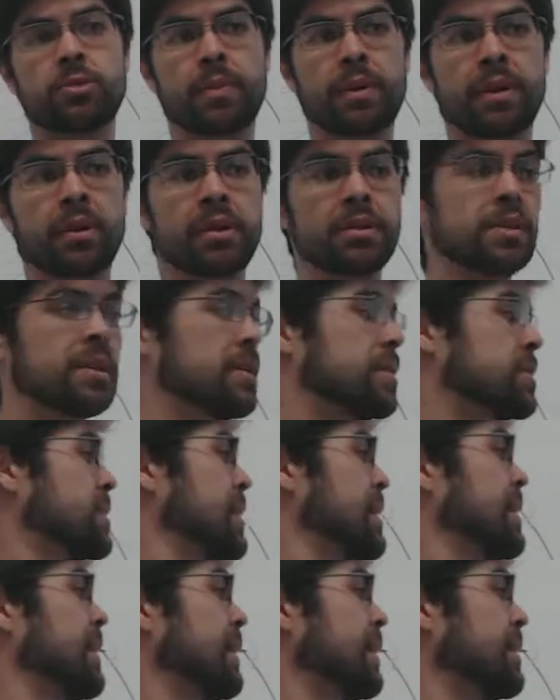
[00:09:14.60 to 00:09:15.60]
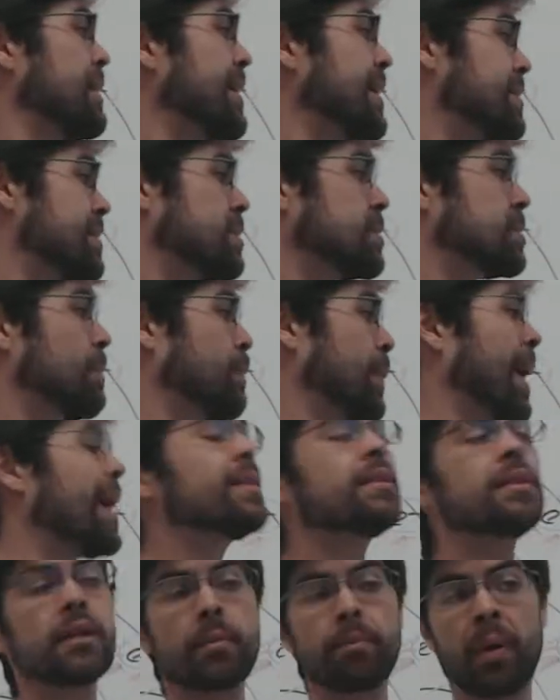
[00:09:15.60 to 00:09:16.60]
experiences, it's
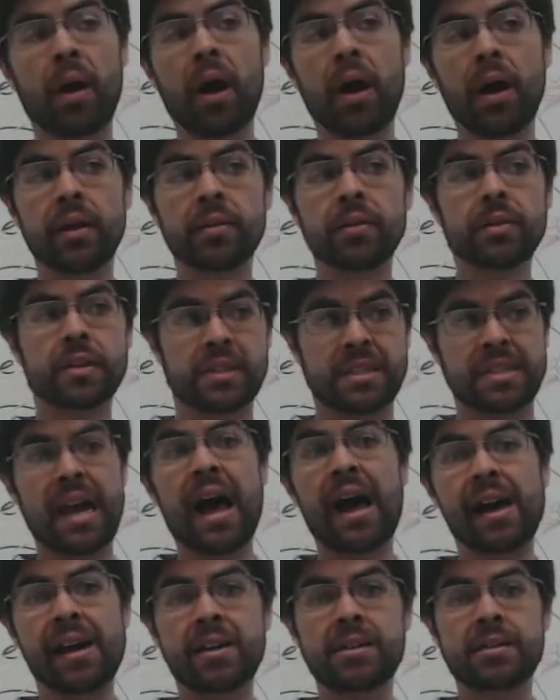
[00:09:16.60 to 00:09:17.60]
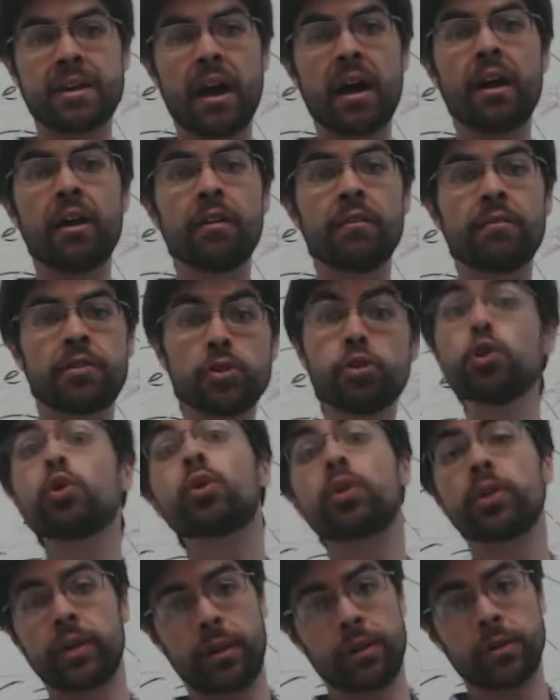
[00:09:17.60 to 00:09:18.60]
dependent upon the size of the
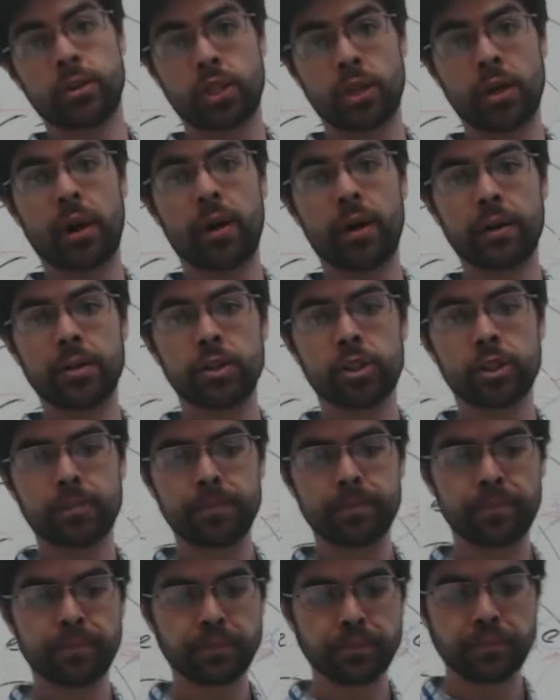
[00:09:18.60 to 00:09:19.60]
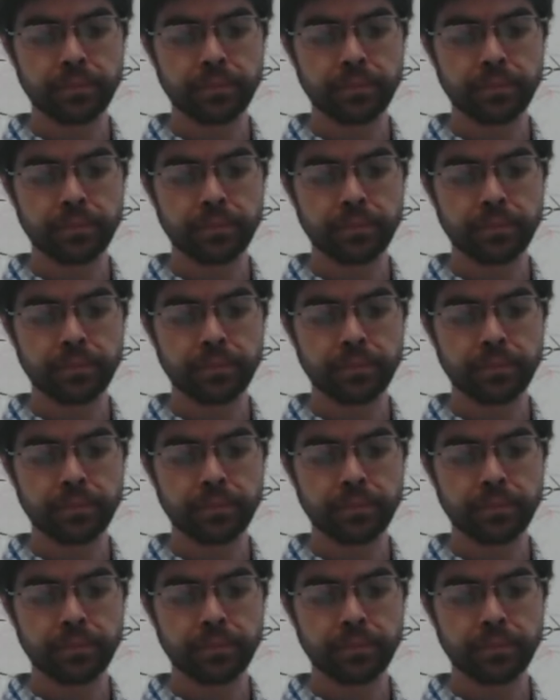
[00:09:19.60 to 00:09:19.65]
nuclear charge.